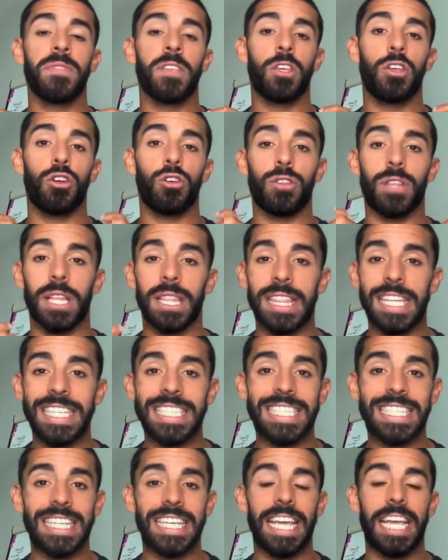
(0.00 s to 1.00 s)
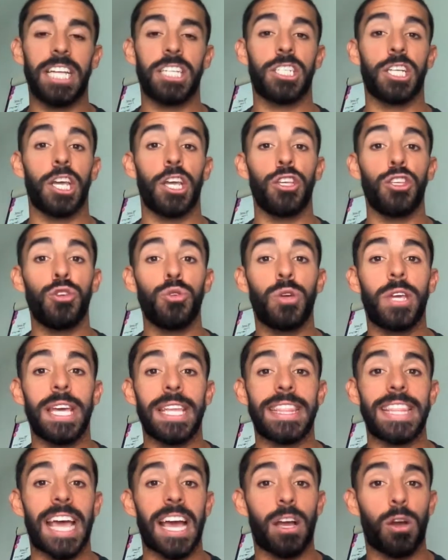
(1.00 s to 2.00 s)
you're the listing agent and you
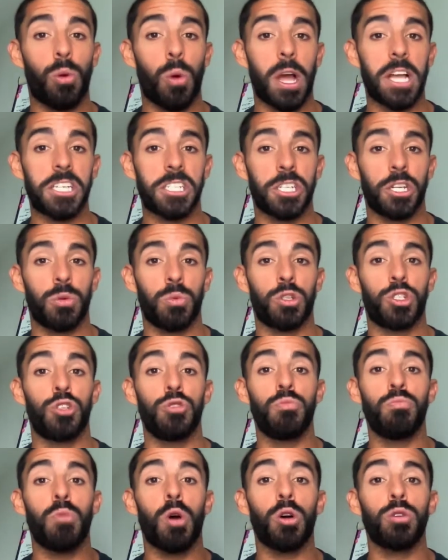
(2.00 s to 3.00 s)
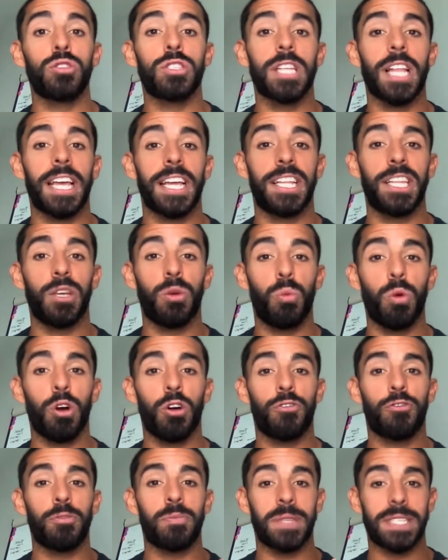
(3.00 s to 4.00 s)
get that question, which you most likely will
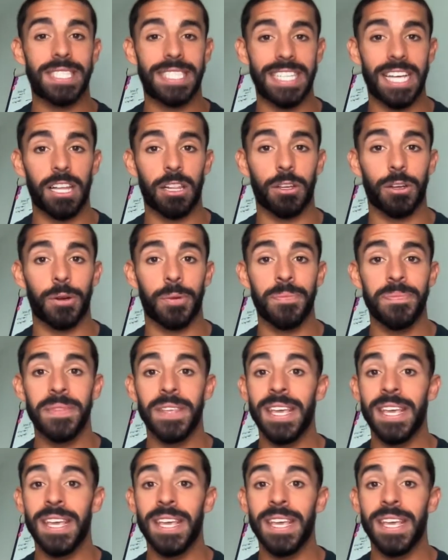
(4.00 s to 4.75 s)
from the seller,